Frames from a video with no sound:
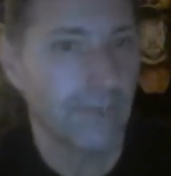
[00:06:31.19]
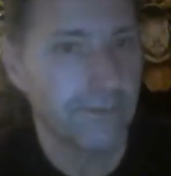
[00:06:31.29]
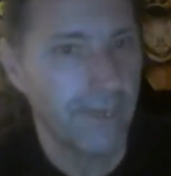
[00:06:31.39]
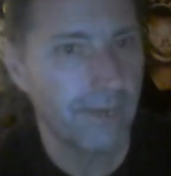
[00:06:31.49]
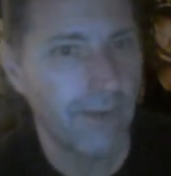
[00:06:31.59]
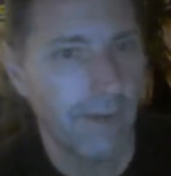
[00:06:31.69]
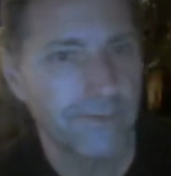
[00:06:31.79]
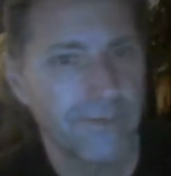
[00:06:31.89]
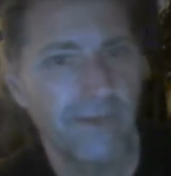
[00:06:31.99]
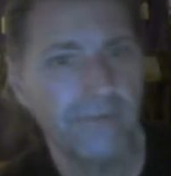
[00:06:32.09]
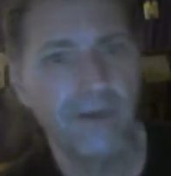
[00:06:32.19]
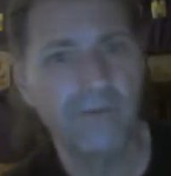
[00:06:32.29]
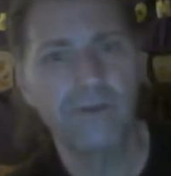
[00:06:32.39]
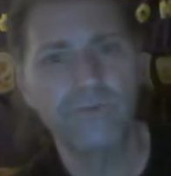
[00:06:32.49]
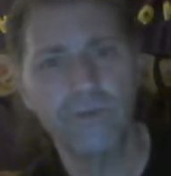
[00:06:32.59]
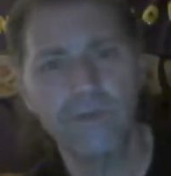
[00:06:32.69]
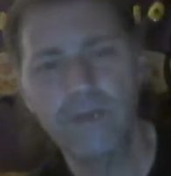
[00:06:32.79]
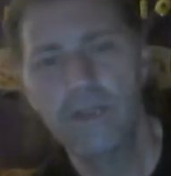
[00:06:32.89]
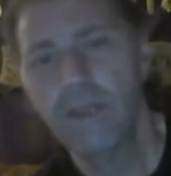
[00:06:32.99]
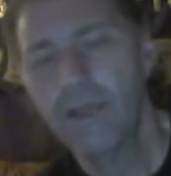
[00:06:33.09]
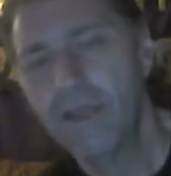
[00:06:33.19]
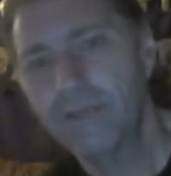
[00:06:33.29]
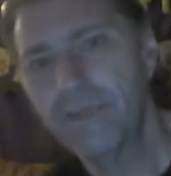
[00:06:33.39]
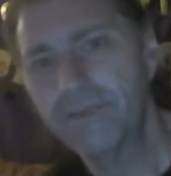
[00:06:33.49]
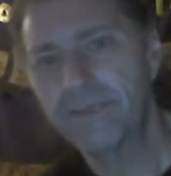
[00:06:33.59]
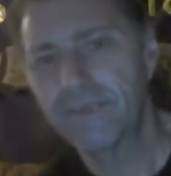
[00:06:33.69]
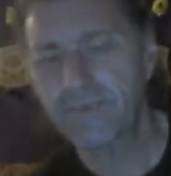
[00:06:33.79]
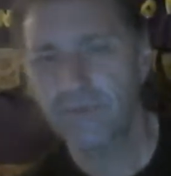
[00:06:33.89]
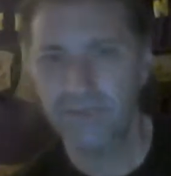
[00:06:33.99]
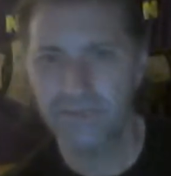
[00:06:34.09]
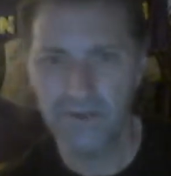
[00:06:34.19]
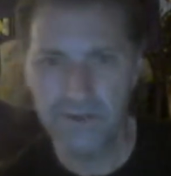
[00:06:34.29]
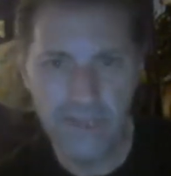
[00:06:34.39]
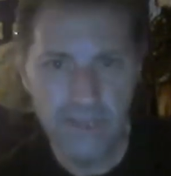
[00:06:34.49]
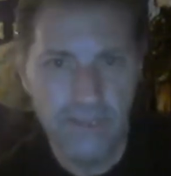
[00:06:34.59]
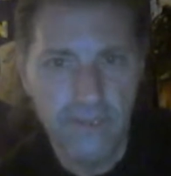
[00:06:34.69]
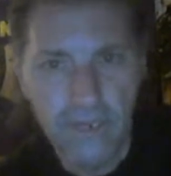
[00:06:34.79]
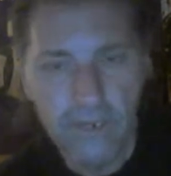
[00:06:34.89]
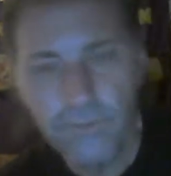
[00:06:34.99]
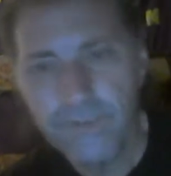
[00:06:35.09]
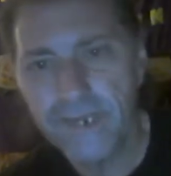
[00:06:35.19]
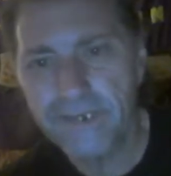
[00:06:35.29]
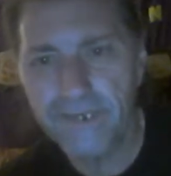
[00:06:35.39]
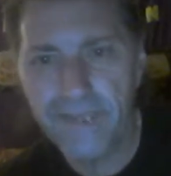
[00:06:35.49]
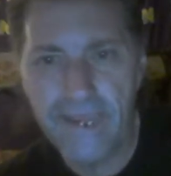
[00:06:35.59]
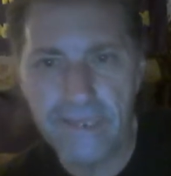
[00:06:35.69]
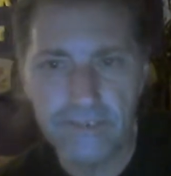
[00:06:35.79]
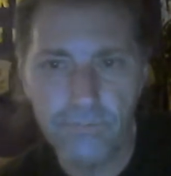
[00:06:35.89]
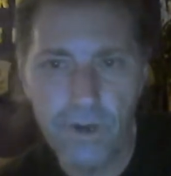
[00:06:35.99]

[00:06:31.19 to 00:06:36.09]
Sam Roberts noted on Twitter that the district attorney rejected the case.